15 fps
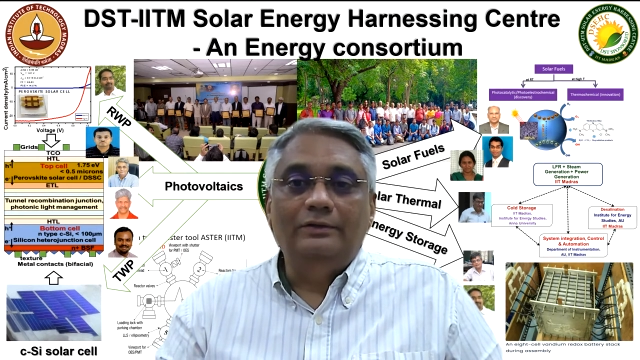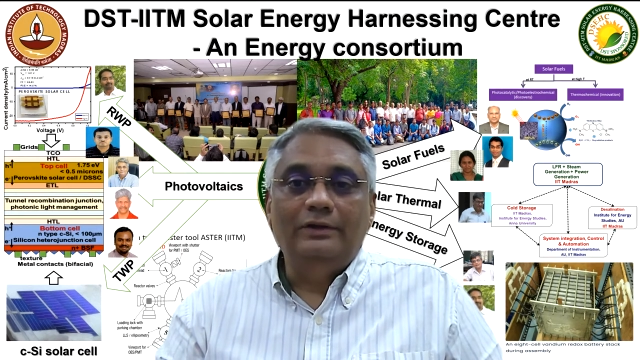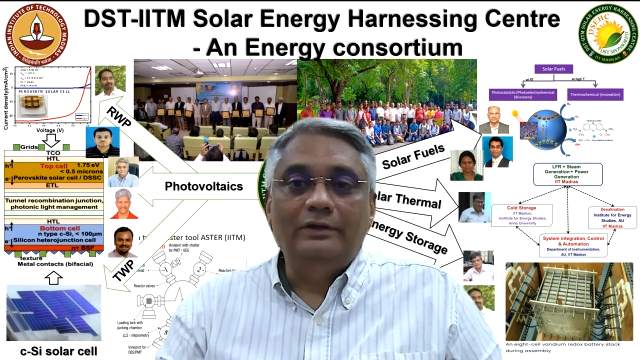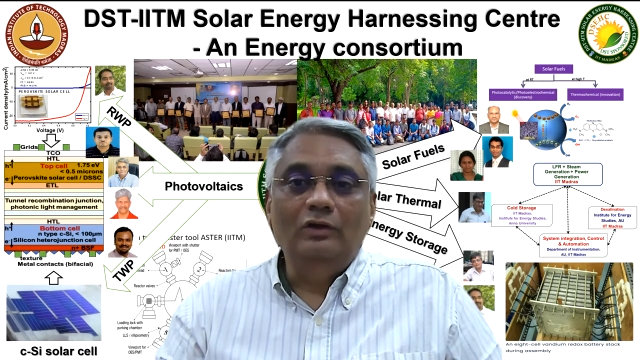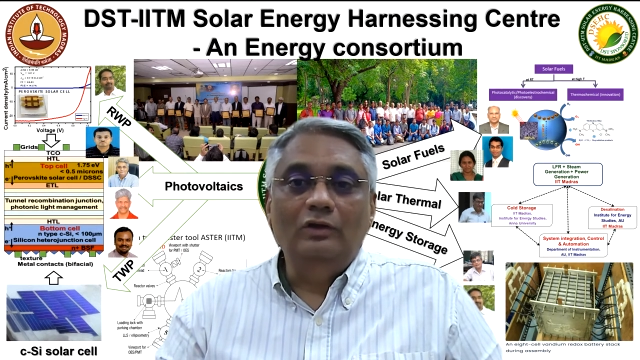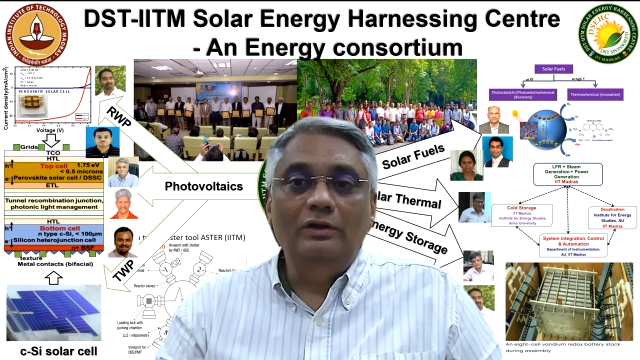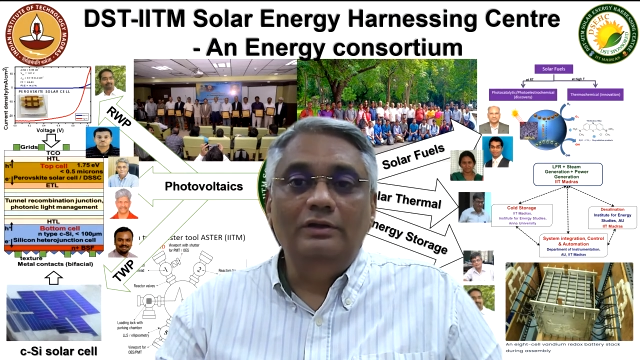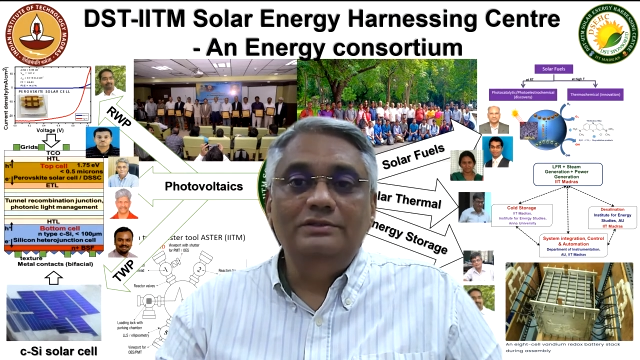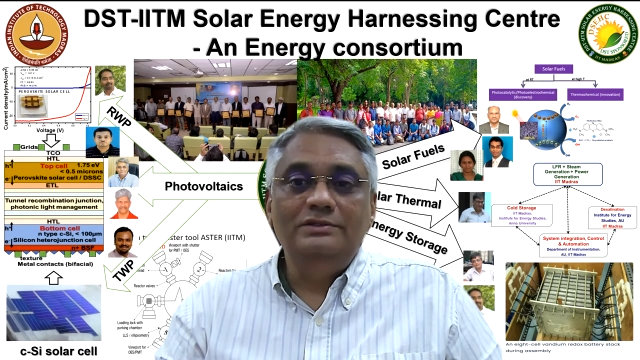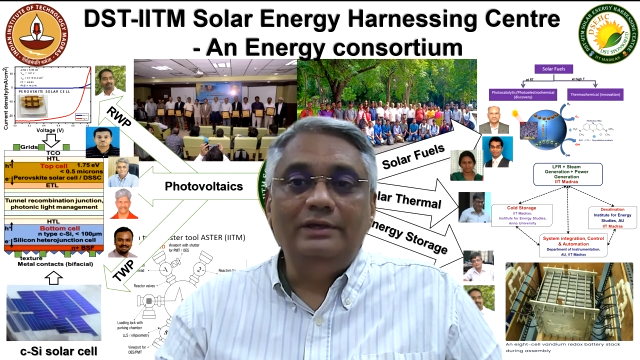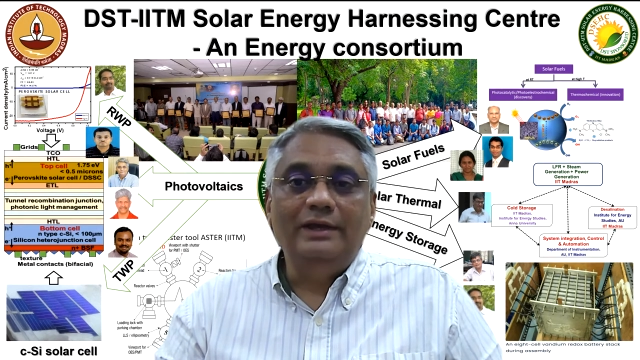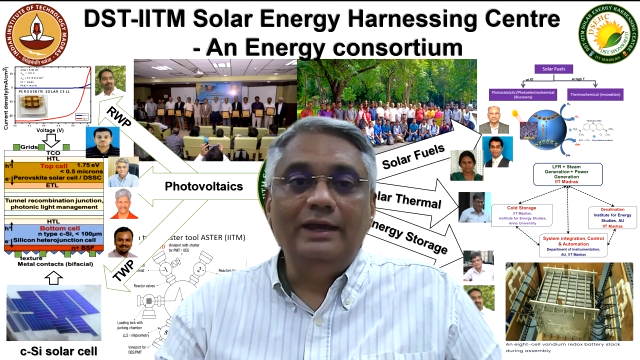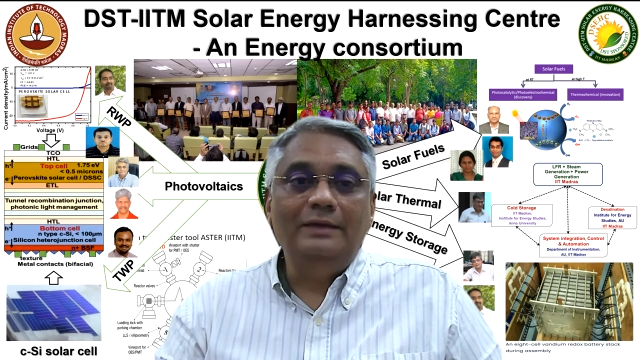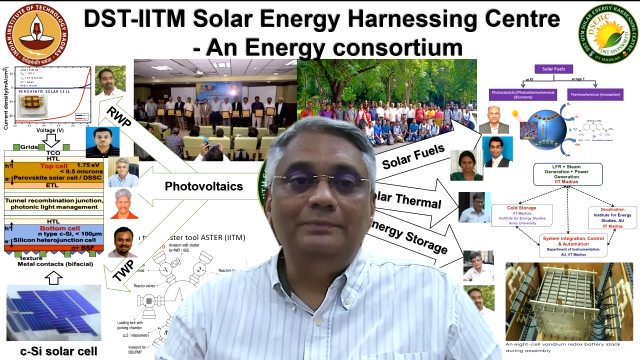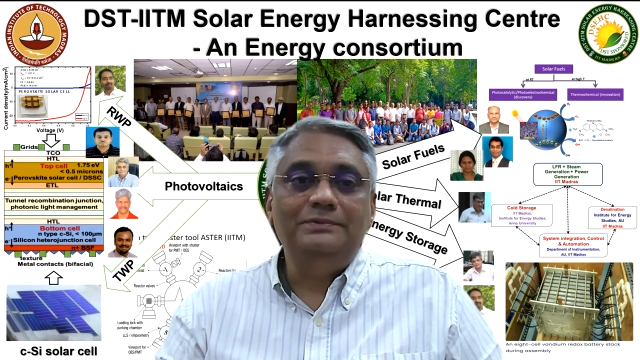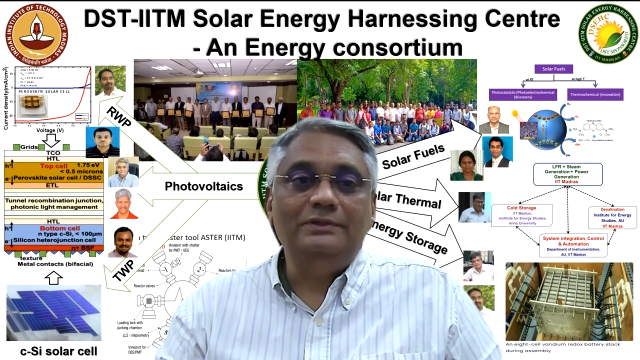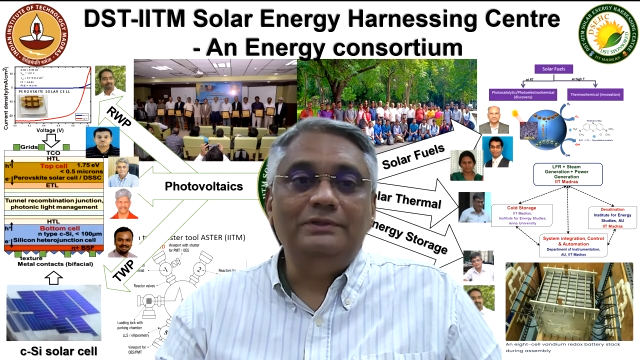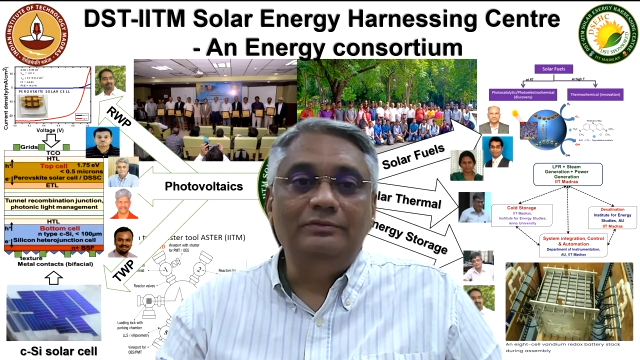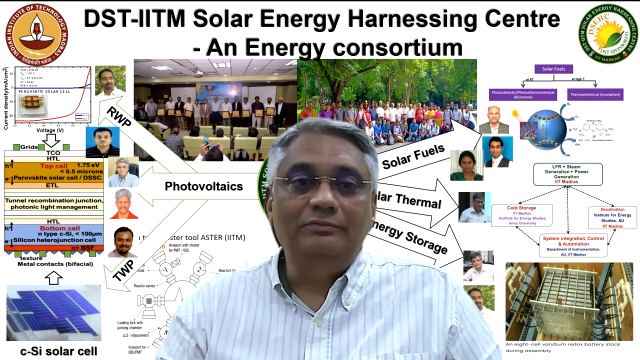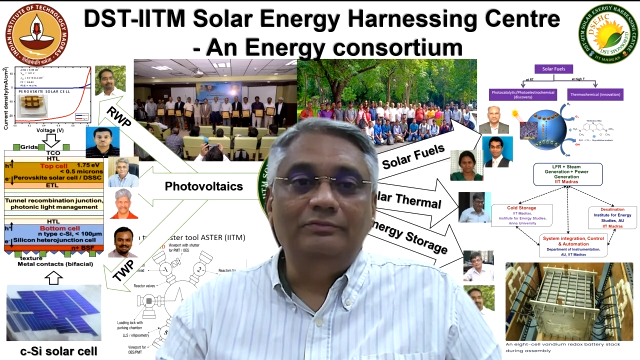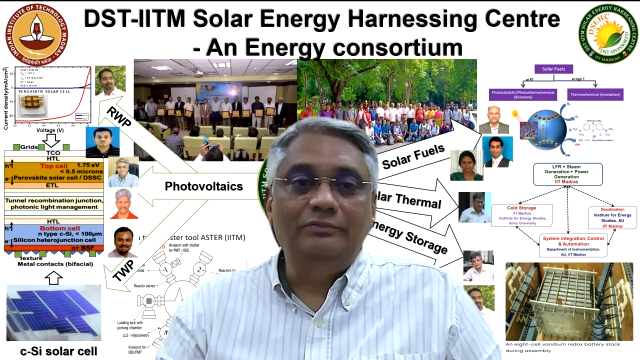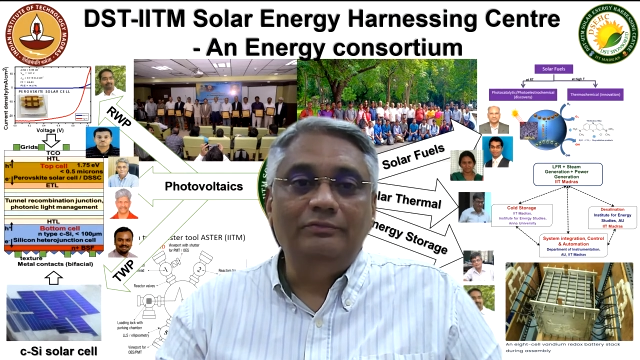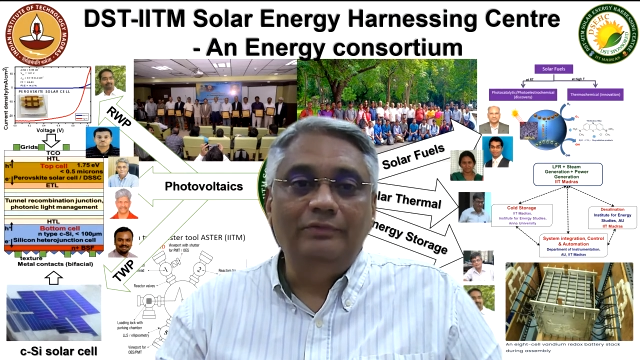technology gaps in